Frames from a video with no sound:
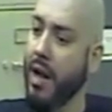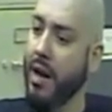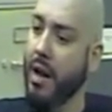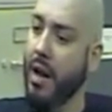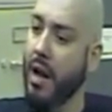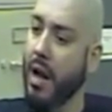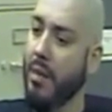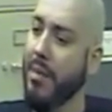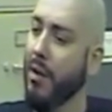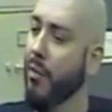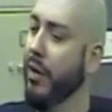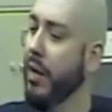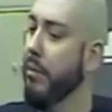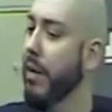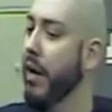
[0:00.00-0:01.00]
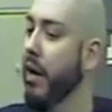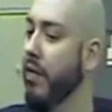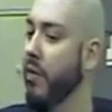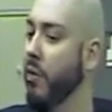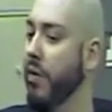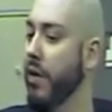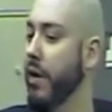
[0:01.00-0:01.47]
And I'm not really big
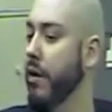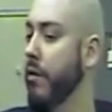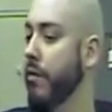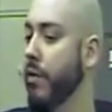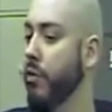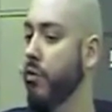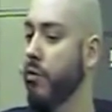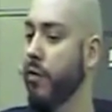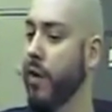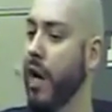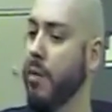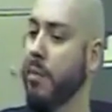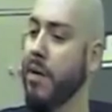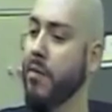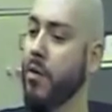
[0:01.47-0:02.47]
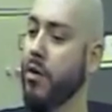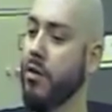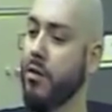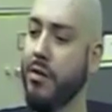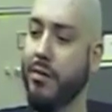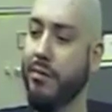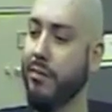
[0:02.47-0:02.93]
on doing the interviews with a lot of people
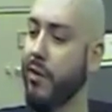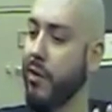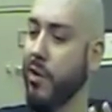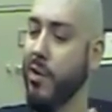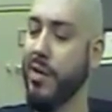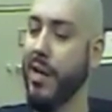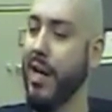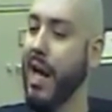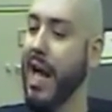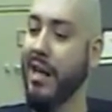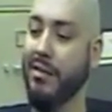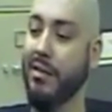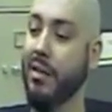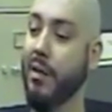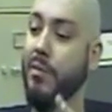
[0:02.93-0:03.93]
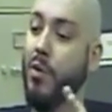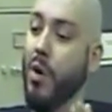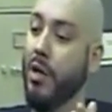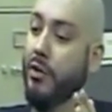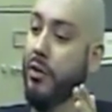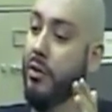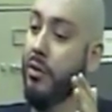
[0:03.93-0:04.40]
because you always get asked dumb
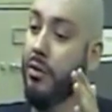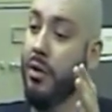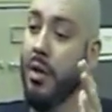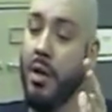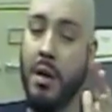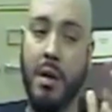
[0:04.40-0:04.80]
questions.